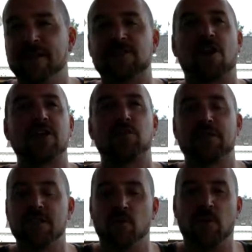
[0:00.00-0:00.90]
it starts
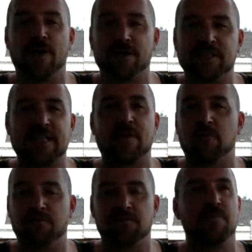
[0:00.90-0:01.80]
with the awareness that
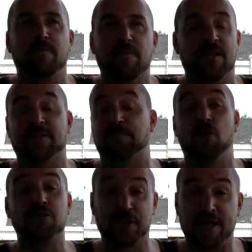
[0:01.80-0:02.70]
it's
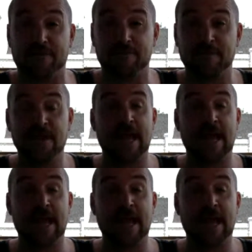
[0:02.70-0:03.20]
bullshit,